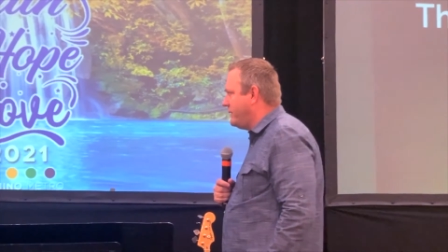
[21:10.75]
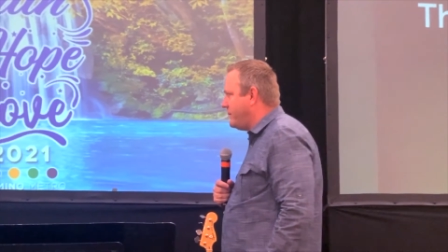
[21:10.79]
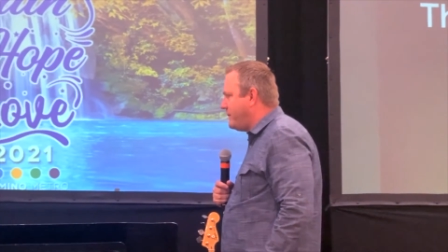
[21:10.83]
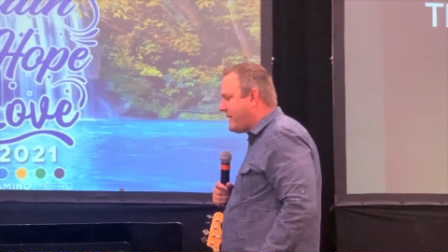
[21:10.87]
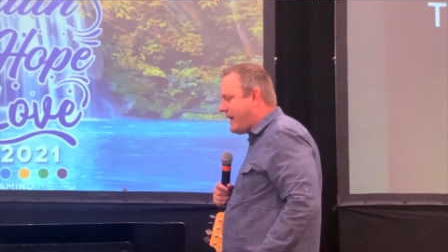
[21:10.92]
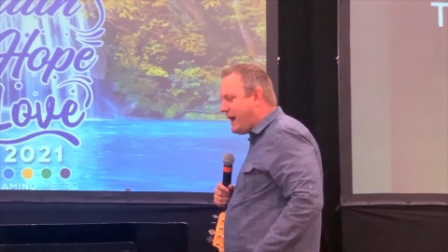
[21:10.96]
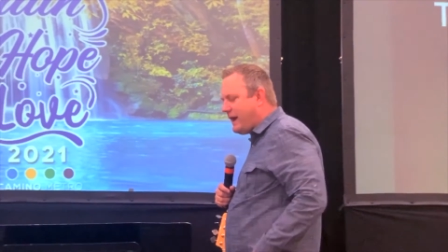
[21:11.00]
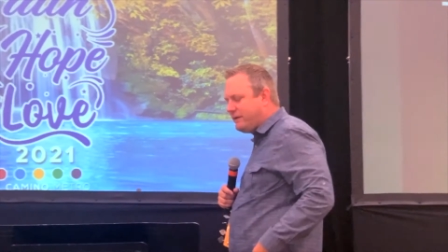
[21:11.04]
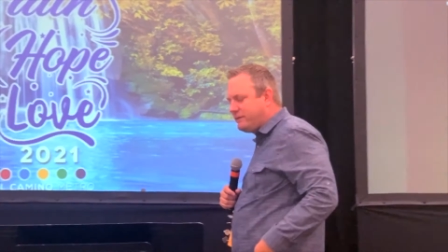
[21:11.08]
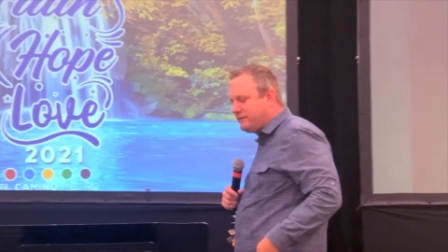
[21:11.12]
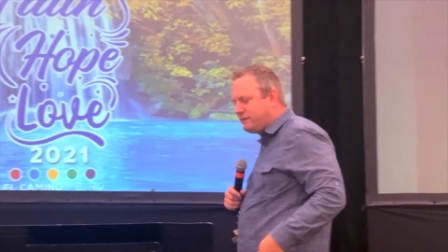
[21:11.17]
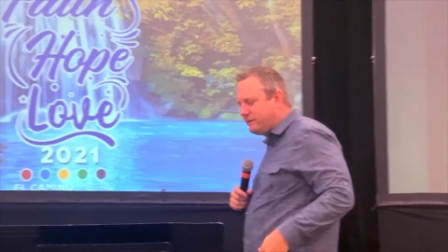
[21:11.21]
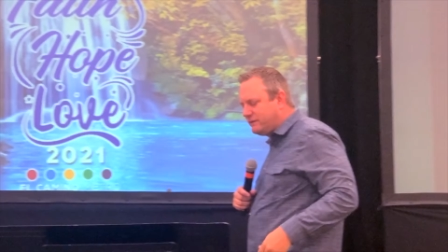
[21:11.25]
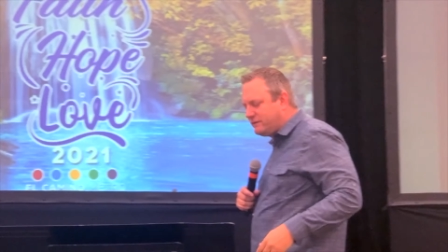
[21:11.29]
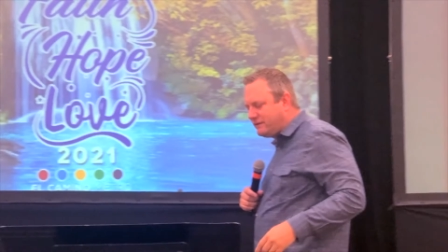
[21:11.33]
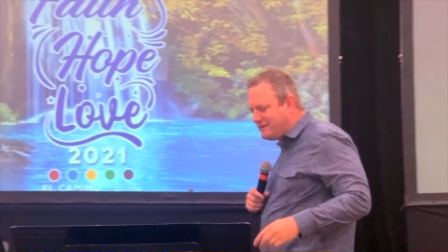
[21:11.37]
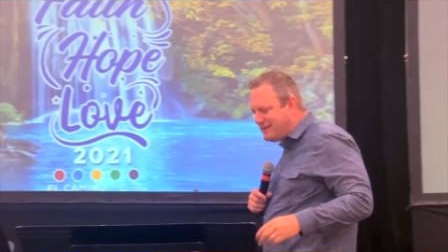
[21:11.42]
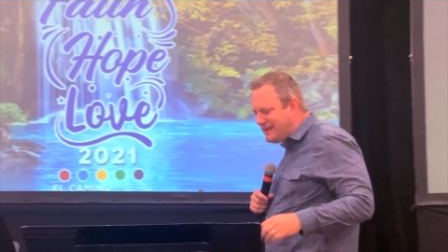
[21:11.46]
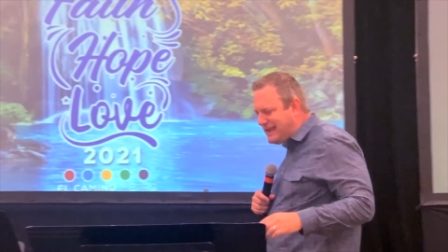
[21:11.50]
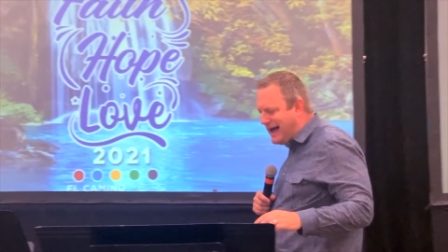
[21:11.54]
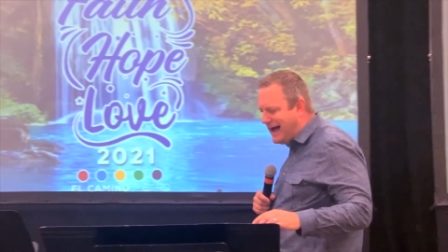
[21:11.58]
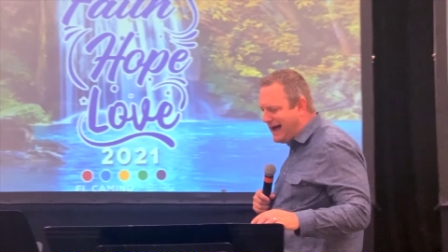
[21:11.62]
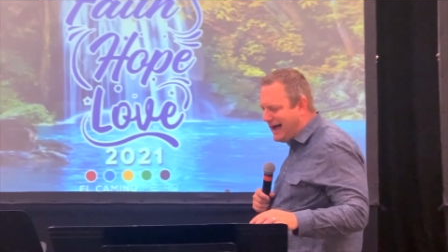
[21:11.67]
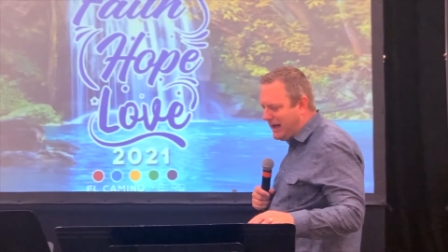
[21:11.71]
The past does
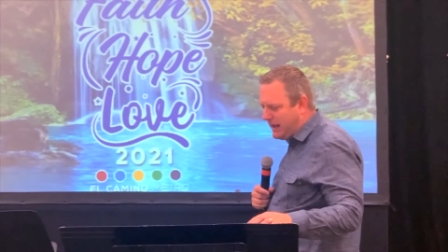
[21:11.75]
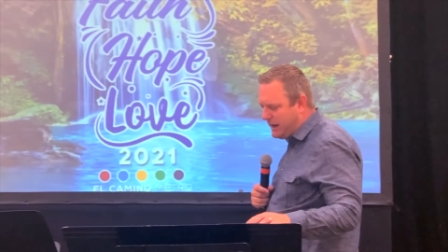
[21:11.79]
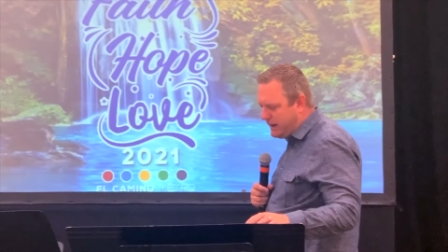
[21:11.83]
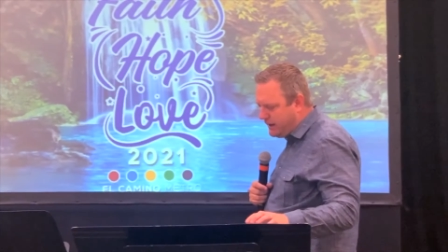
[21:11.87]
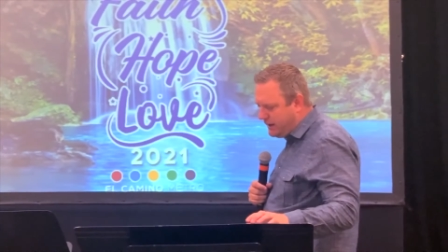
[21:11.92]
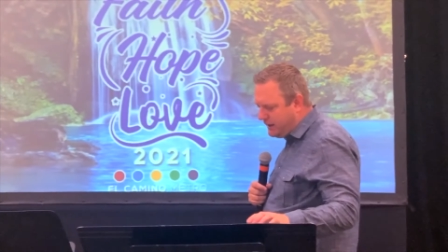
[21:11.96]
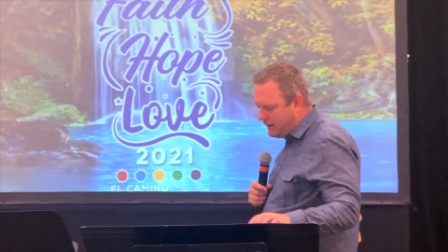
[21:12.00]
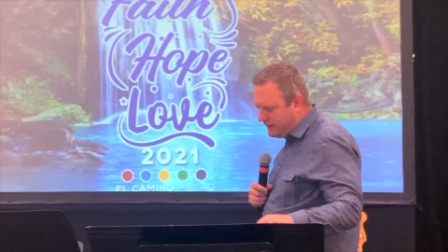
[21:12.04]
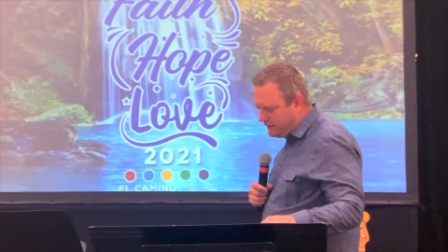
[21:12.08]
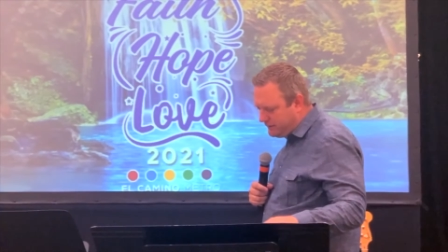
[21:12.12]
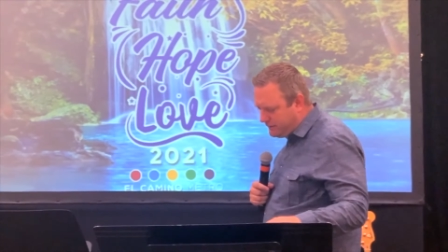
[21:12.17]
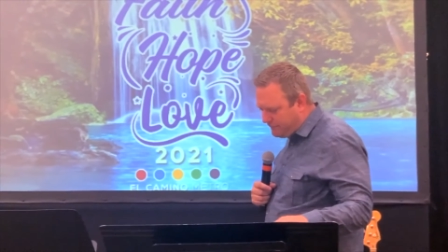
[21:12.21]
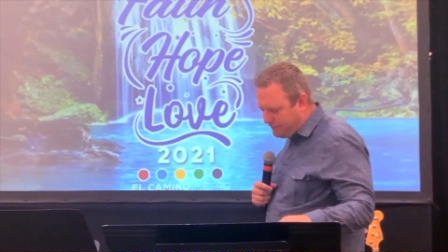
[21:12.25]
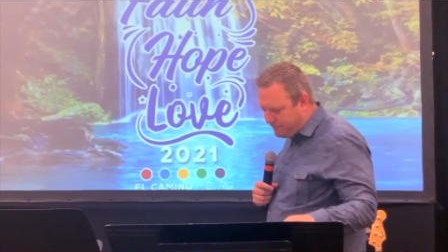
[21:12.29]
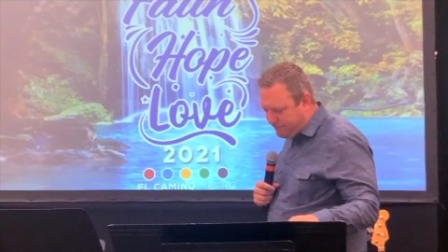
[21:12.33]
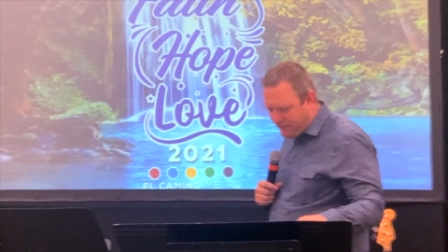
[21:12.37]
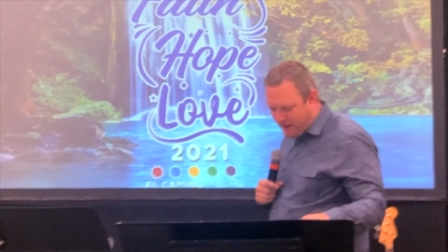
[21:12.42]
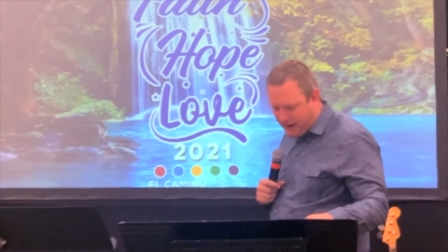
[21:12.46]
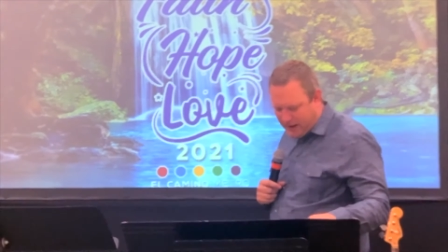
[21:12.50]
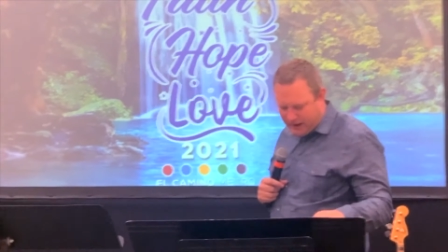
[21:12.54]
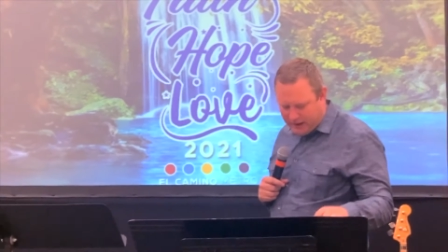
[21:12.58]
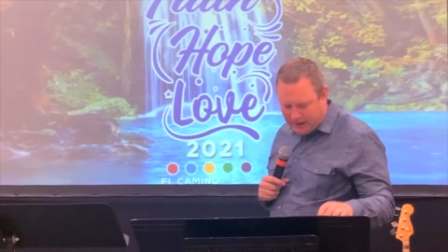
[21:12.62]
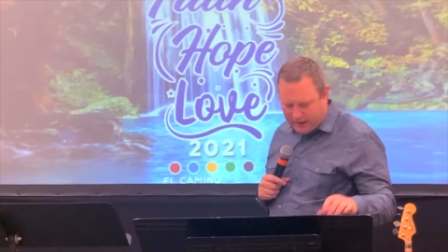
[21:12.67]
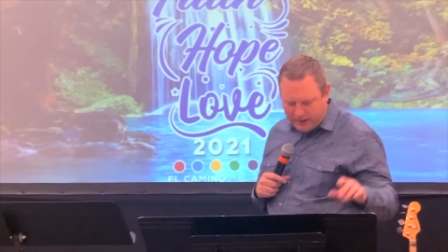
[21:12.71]
not
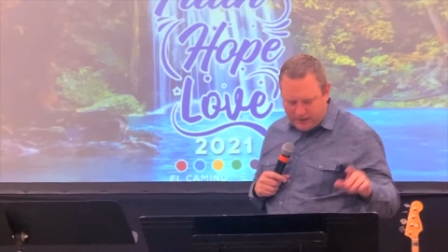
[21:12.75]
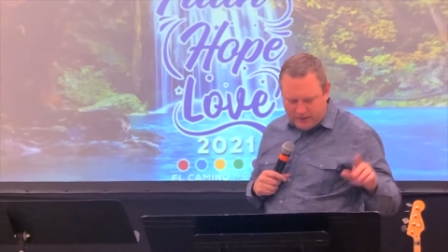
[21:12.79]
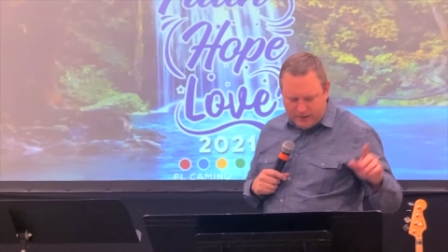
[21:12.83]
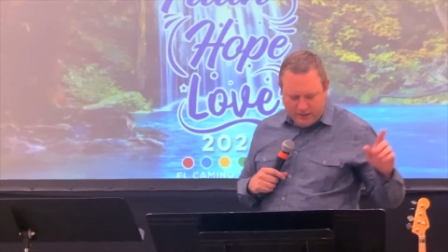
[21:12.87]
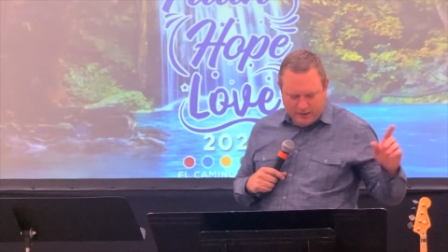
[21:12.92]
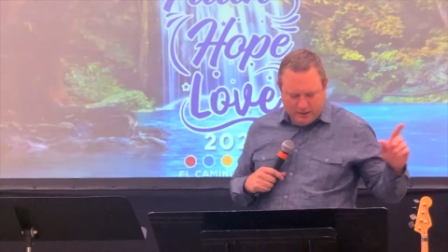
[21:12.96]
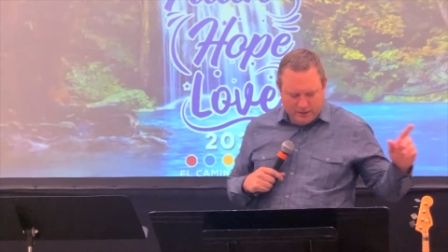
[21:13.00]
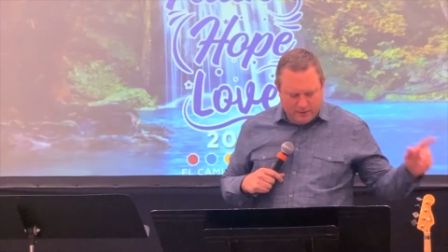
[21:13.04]
define